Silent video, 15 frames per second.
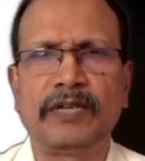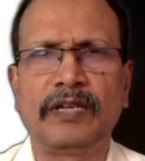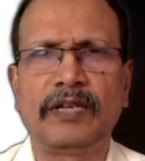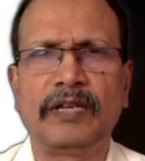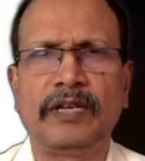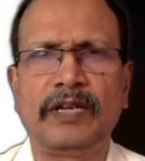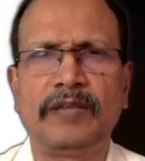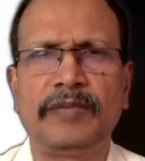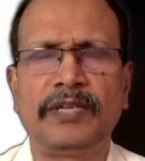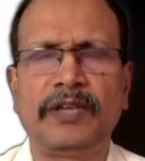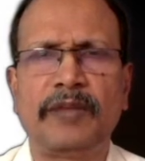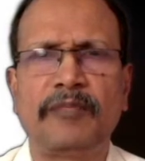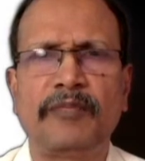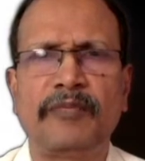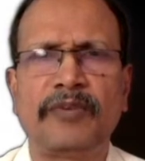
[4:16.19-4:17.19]

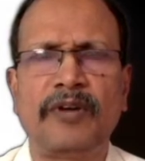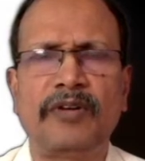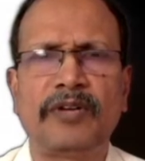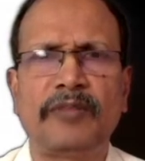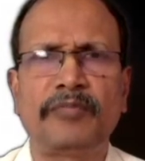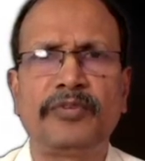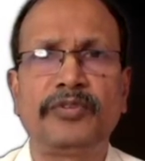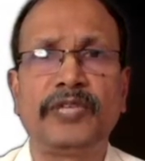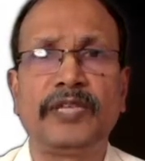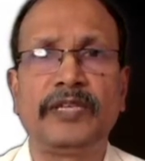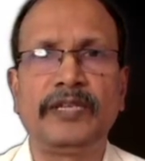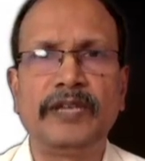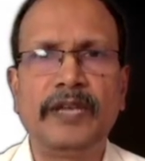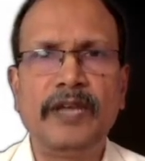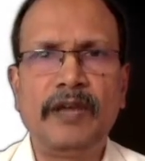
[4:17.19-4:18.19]
up to the
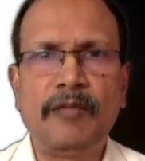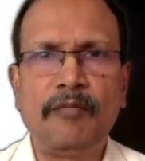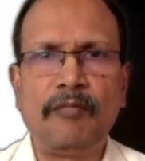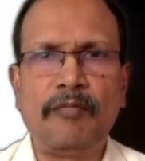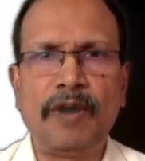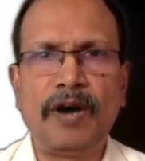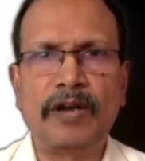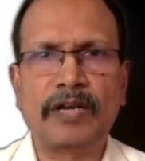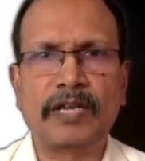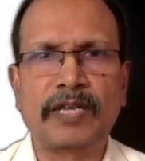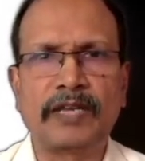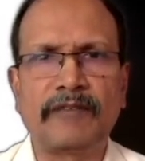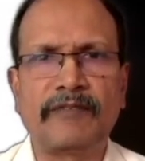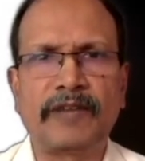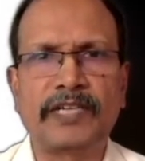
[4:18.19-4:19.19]
mark
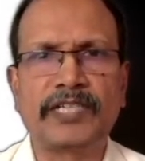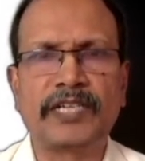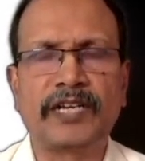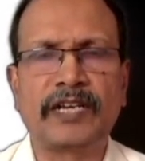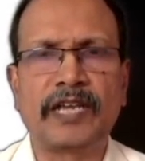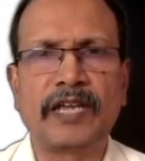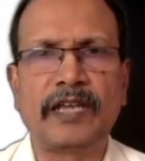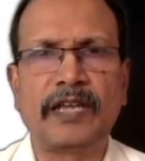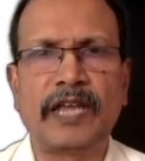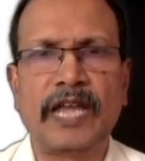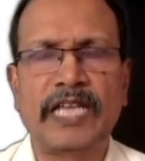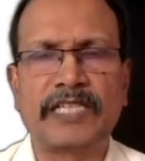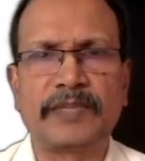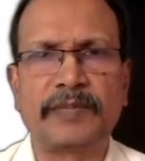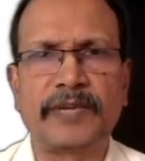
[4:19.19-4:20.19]
in functional
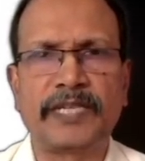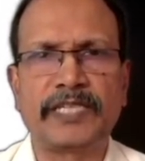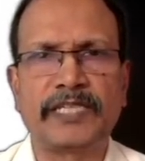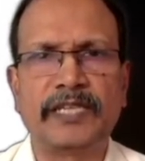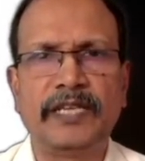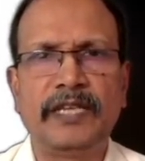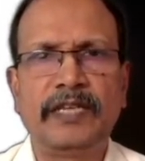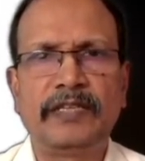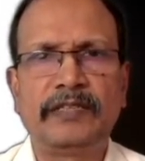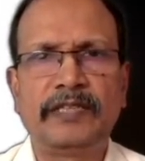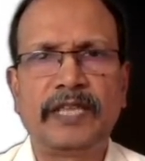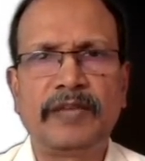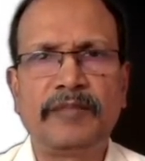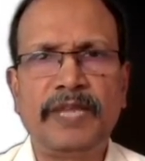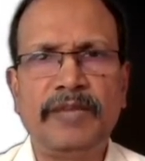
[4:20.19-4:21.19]
aspects,
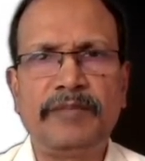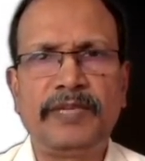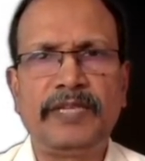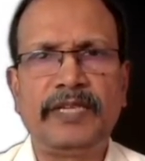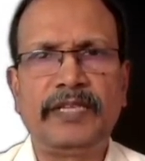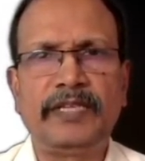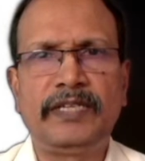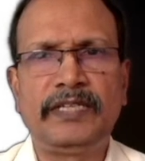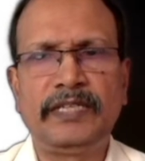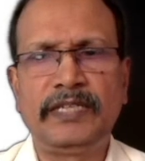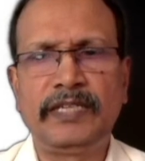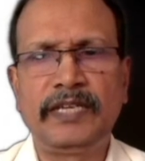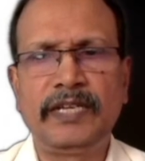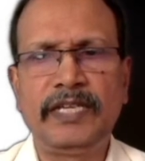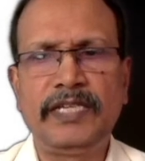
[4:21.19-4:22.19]
there may be
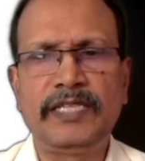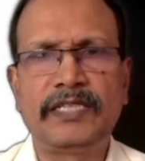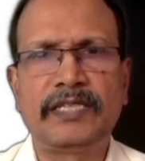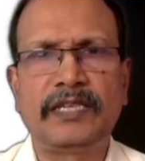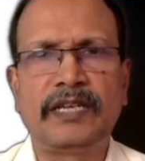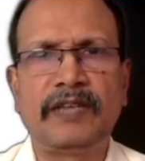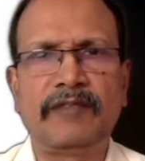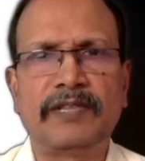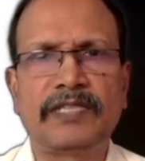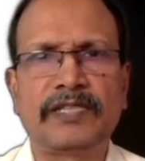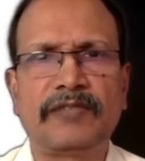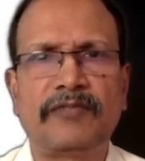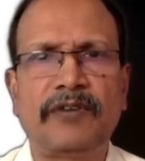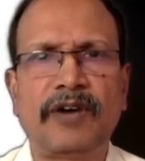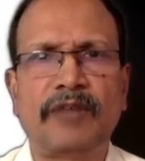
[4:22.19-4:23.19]
increased levels
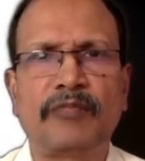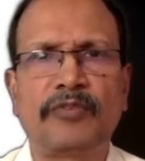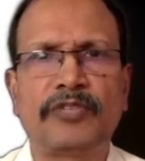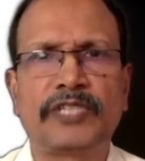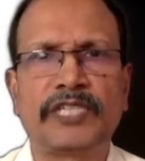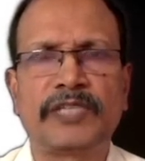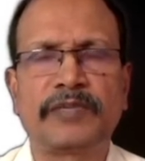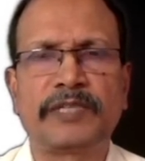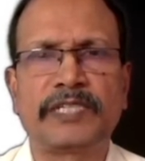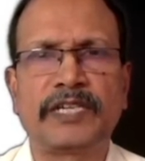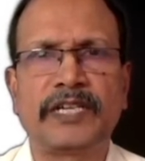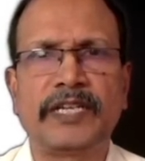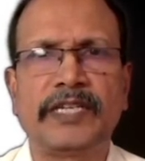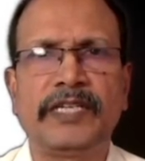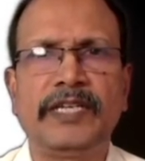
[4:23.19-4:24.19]
of hormones,
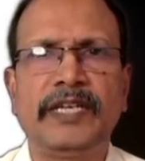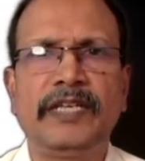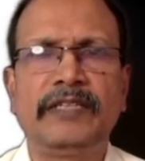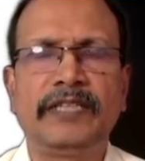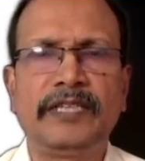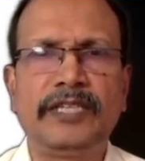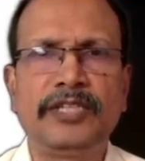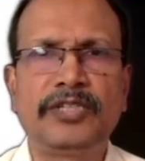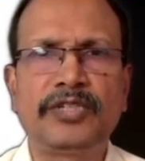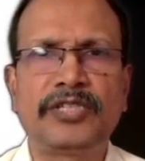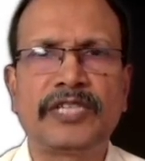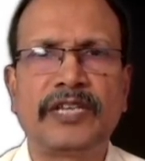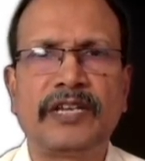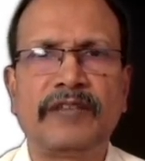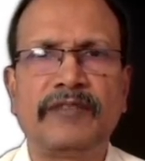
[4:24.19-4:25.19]
especially the
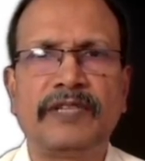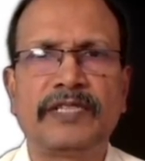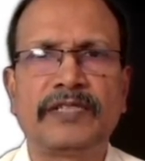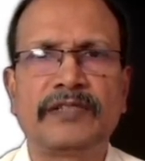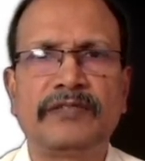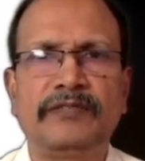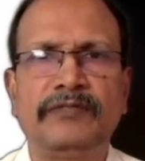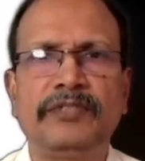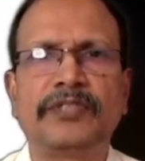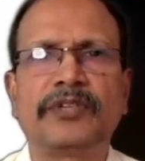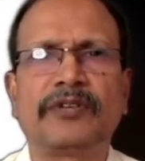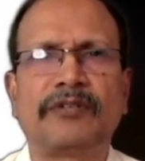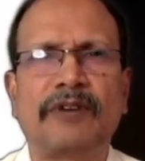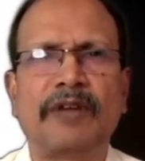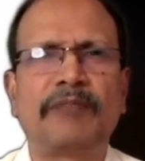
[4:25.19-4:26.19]
estrogen levels, which are
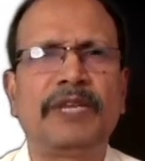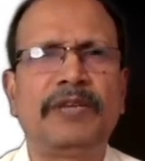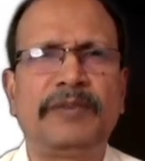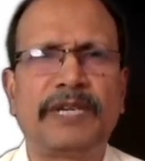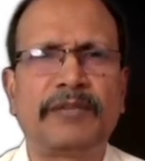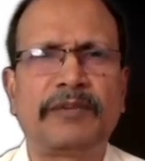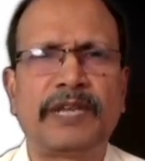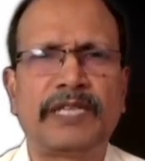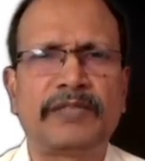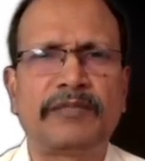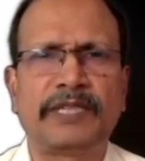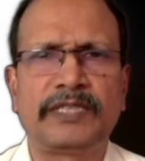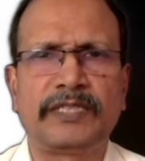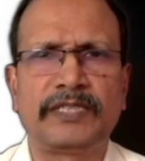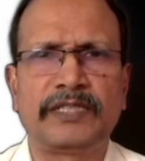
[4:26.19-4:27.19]
normally metabolized by
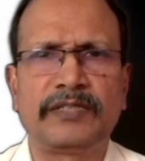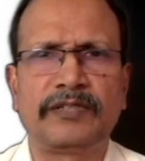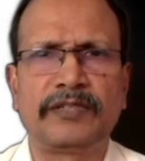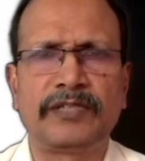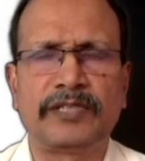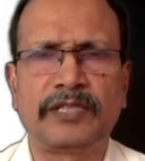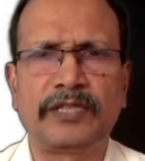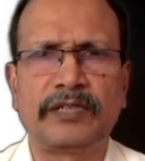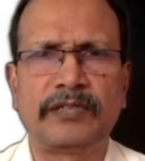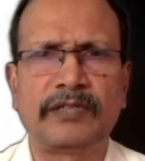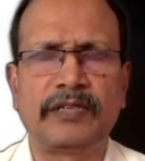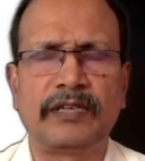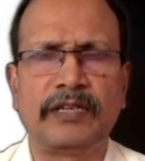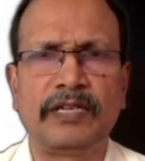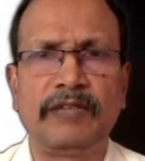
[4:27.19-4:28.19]

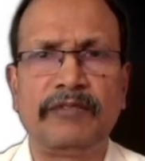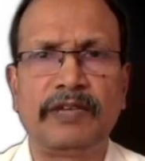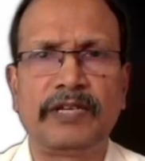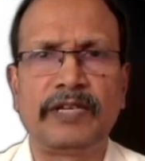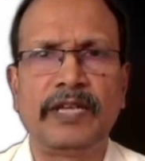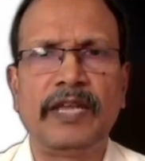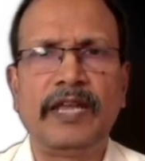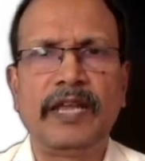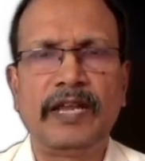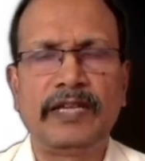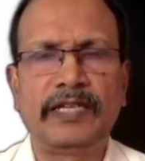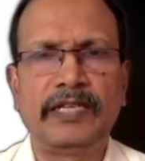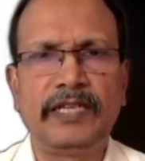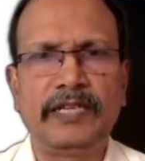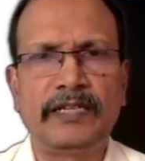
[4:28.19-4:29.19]
the liver. And
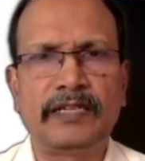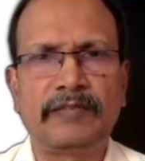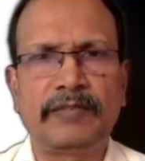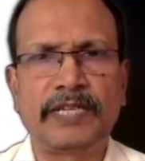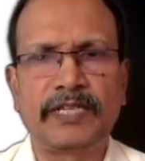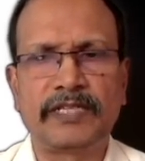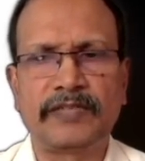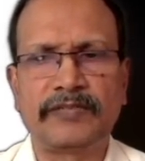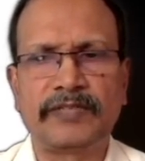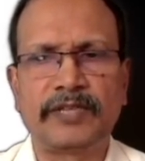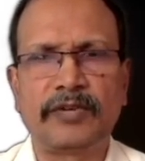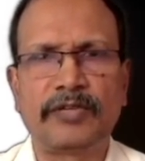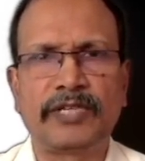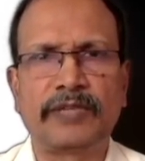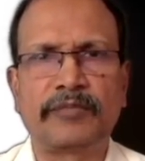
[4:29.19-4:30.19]
here, because of
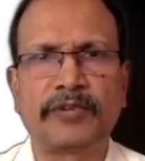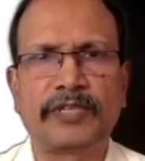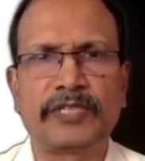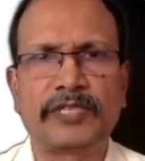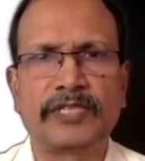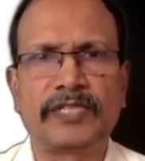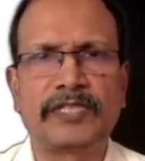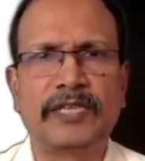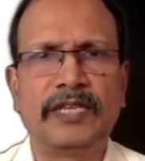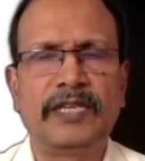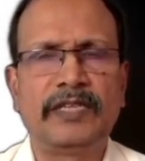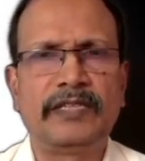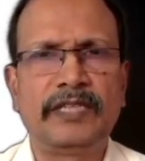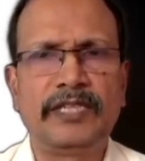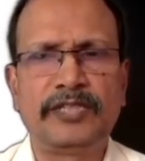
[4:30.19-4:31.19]
cirrhotic process,
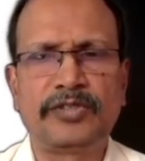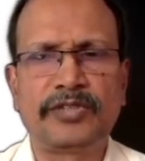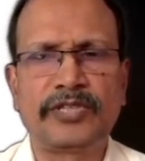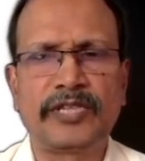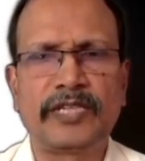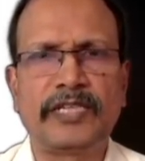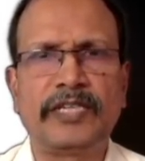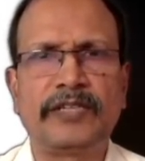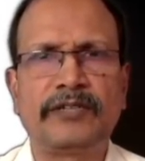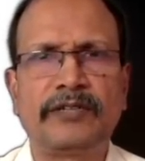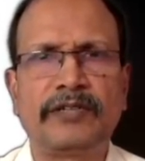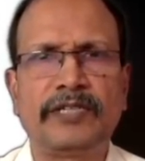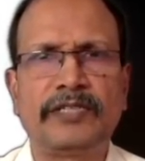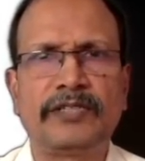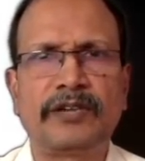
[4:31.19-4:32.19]
the estrogen
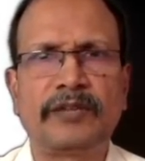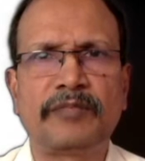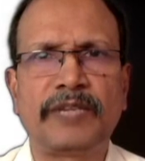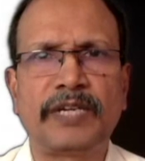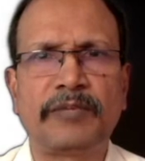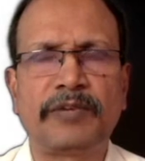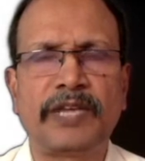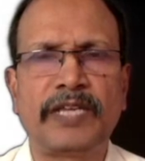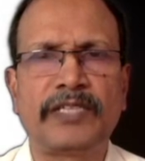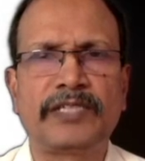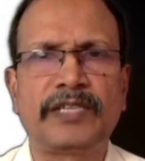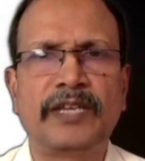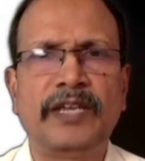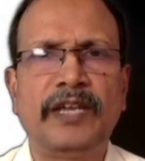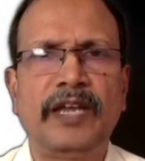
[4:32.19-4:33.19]
is not metabolized,
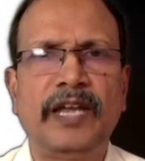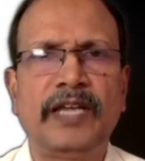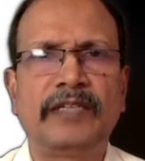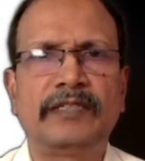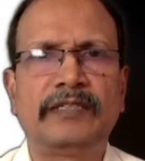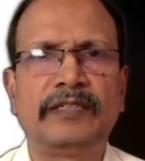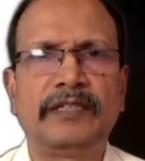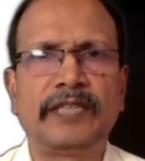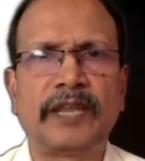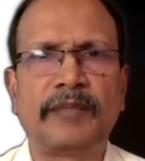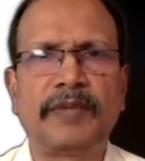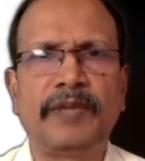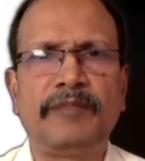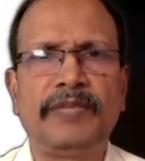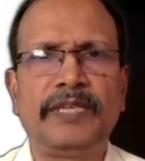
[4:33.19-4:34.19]
and there
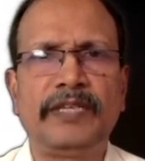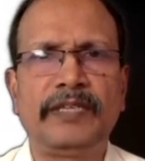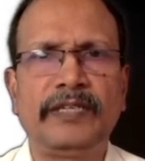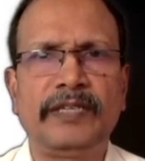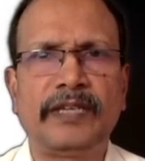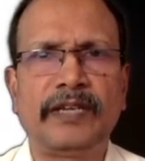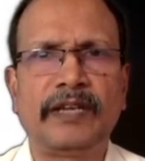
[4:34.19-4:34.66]
may be